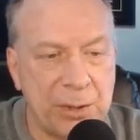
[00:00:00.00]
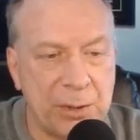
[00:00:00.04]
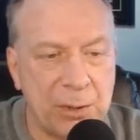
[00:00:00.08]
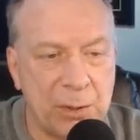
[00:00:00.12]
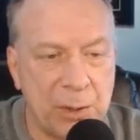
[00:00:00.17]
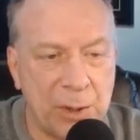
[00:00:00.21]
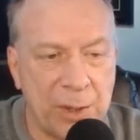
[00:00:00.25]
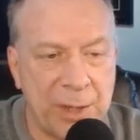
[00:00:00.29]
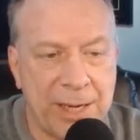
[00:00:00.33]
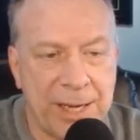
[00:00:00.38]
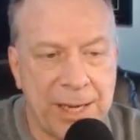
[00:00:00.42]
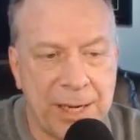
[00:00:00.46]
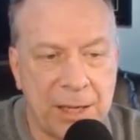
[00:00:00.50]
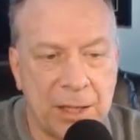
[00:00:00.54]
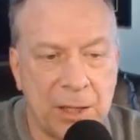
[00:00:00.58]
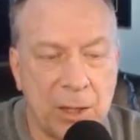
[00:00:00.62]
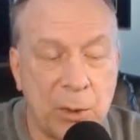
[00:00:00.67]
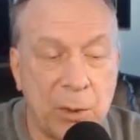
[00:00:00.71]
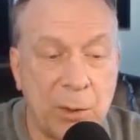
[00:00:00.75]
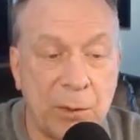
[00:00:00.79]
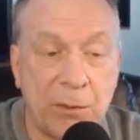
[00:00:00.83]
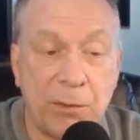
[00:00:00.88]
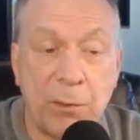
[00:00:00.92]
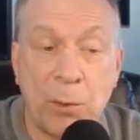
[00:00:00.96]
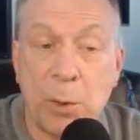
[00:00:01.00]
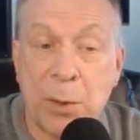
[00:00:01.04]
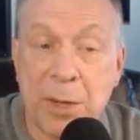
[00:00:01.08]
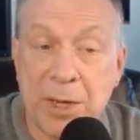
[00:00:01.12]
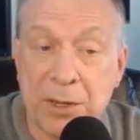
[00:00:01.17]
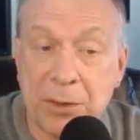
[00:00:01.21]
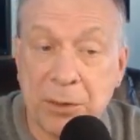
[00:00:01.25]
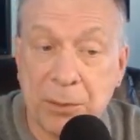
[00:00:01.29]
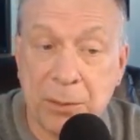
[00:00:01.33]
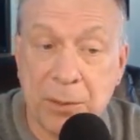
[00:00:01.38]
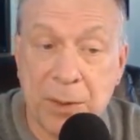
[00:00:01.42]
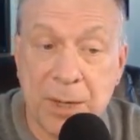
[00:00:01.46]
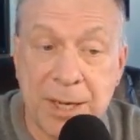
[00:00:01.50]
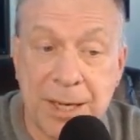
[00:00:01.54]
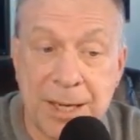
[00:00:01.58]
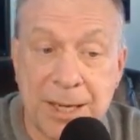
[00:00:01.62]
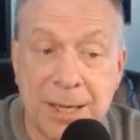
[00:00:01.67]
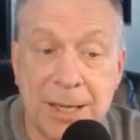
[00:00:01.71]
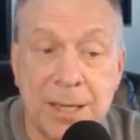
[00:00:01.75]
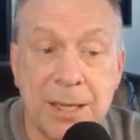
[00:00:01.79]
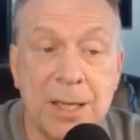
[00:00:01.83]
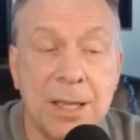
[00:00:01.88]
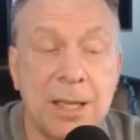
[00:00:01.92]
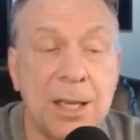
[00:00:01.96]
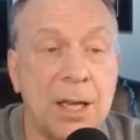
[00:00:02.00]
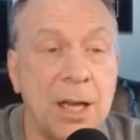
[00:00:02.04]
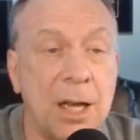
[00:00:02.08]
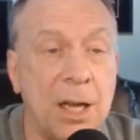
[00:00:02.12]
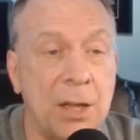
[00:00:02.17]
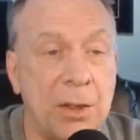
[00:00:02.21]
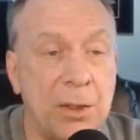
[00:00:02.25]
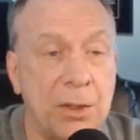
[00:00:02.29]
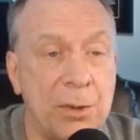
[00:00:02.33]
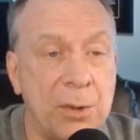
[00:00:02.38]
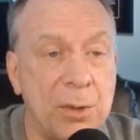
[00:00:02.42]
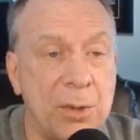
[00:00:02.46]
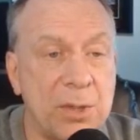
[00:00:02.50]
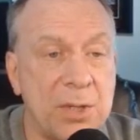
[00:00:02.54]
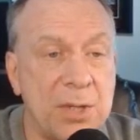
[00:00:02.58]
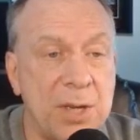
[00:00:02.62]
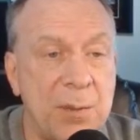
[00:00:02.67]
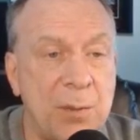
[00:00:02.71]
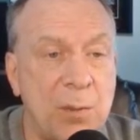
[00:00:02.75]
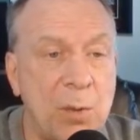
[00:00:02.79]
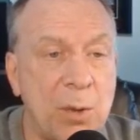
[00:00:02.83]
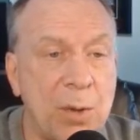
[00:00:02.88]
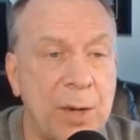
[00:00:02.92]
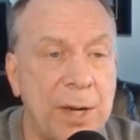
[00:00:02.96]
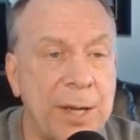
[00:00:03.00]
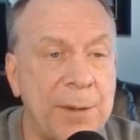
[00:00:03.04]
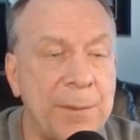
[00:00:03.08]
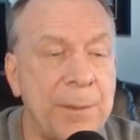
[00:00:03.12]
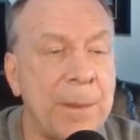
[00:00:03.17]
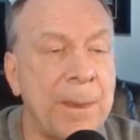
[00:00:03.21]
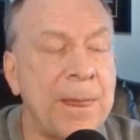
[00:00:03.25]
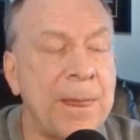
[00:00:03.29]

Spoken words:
They're looking at a low of 43 on Thursday morning.